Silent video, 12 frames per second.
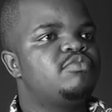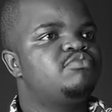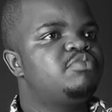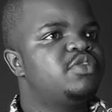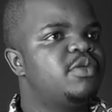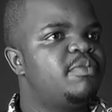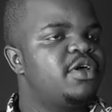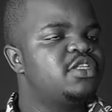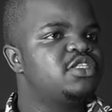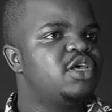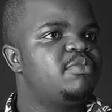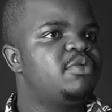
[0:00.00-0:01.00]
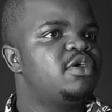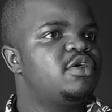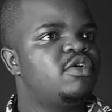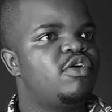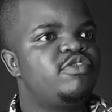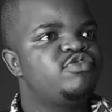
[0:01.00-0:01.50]
put the money
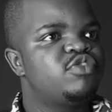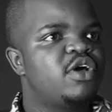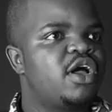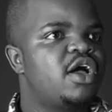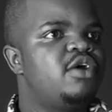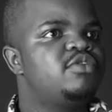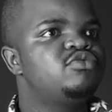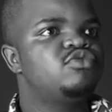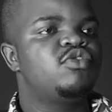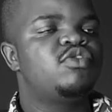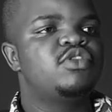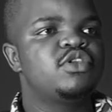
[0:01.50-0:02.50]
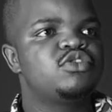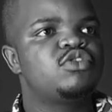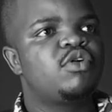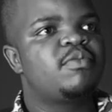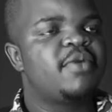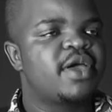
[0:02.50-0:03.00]
somewhere offshore account or on the
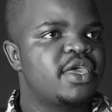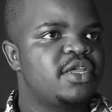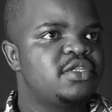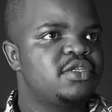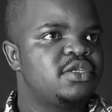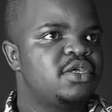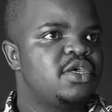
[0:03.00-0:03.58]
stock market.